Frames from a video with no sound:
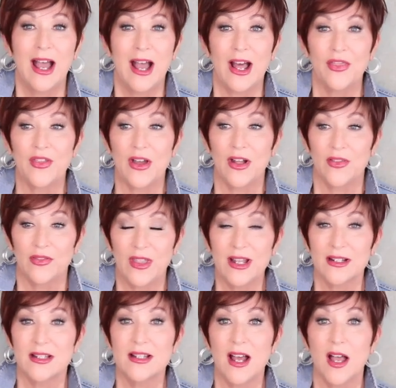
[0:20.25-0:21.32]
I thought
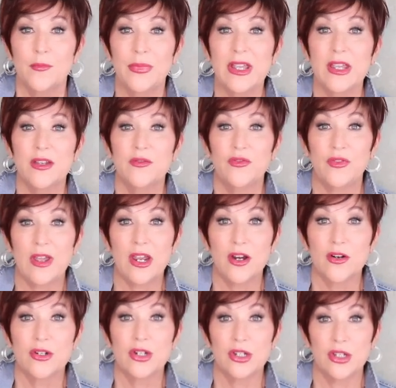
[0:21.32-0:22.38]
that's not being
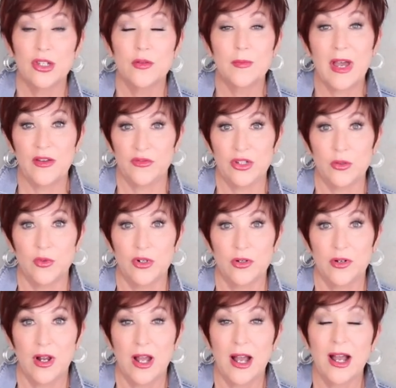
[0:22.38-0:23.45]
fair to you, my viewer.